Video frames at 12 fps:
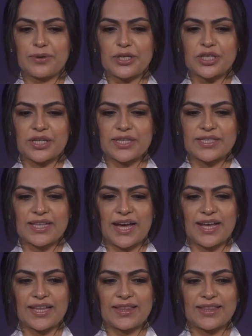which is
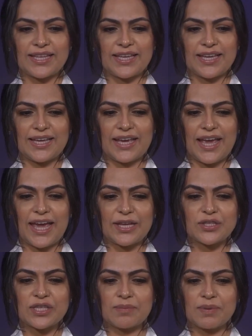that the
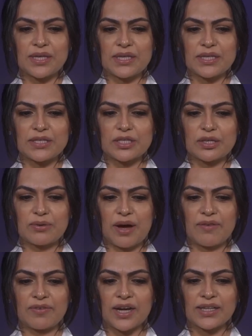HCPs who
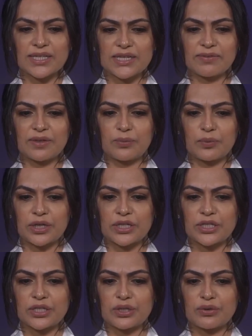have collectively
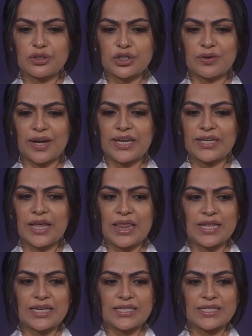worked to train
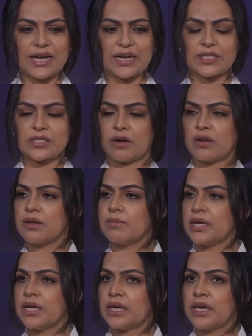this
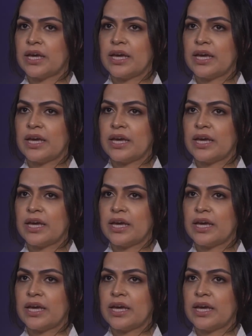taxonomy,